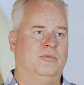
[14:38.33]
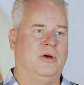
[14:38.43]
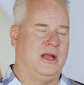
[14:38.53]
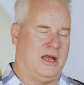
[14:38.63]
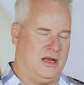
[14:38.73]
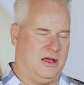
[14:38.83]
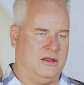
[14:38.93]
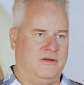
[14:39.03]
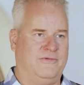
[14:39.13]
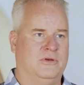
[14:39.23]
but any
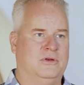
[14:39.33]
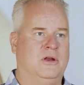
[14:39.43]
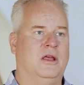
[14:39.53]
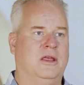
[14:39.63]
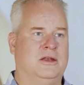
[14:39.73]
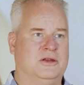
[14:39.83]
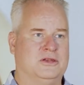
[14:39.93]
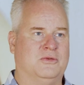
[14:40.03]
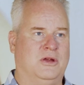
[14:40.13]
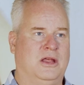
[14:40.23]
other food
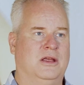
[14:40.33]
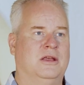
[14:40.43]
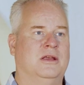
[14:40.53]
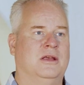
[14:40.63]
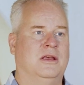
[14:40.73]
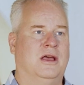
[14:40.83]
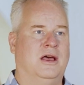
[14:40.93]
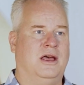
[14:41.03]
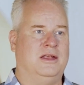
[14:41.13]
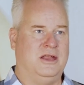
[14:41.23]
industry
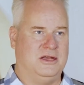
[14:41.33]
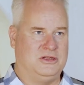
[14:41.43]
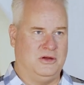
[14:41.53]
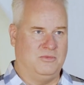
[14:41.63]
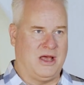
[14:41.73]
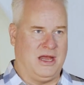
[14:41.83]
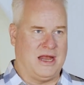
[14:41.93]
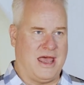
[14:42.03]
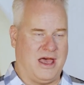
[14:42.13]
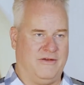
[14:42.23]
needs you might
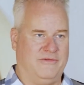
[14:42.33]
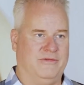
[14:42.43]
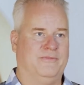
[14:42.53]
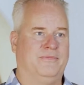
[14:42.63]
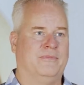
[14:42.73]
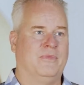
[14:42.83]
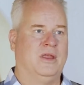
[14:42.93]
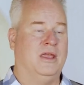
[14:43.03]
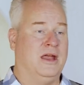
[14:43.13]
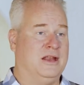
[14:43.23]
have.
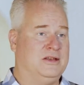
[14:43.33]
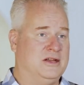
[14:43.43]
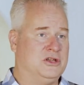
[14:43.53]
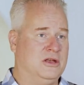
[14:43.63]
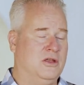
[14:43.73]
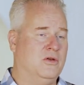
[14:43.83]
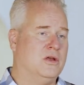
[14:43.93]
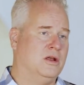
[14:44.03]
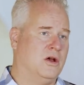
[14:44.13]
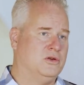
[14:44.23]
In addition, you
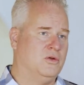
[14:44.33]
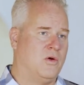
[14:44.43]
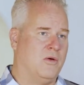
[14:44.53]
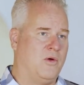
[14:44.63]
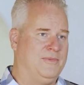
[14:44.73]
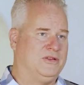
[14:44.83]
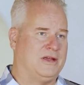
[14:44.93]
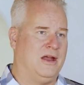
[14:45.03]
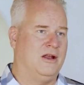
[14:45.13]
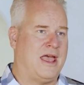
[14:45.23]
can go to our
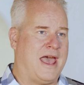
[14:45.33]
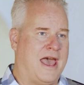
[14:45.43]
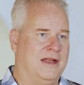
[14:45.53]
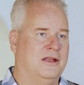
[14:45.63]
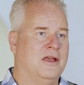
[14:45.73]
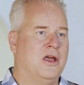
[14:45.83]
website at